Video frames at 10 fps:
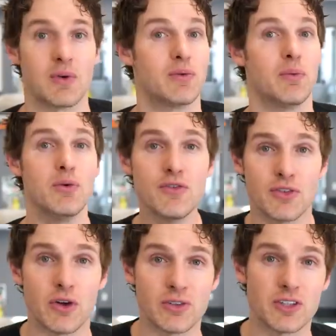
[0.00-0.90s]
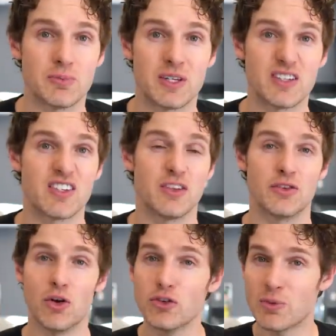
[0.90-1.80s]
we remove those is because
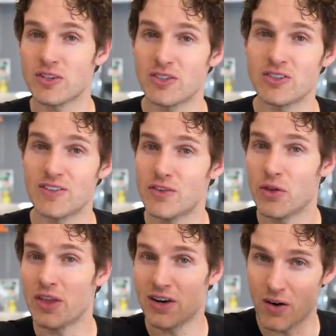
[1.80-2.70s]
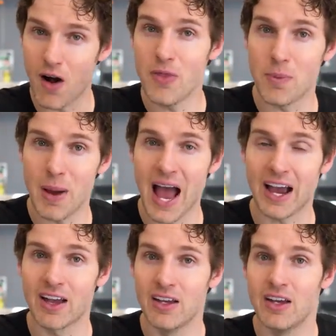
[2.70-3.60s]
those muscles, even though they are on the
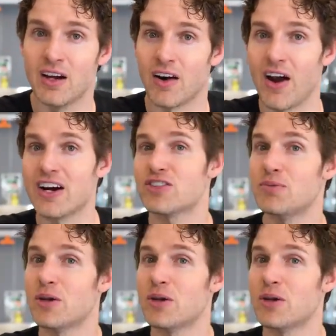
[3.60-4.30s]
back, are actually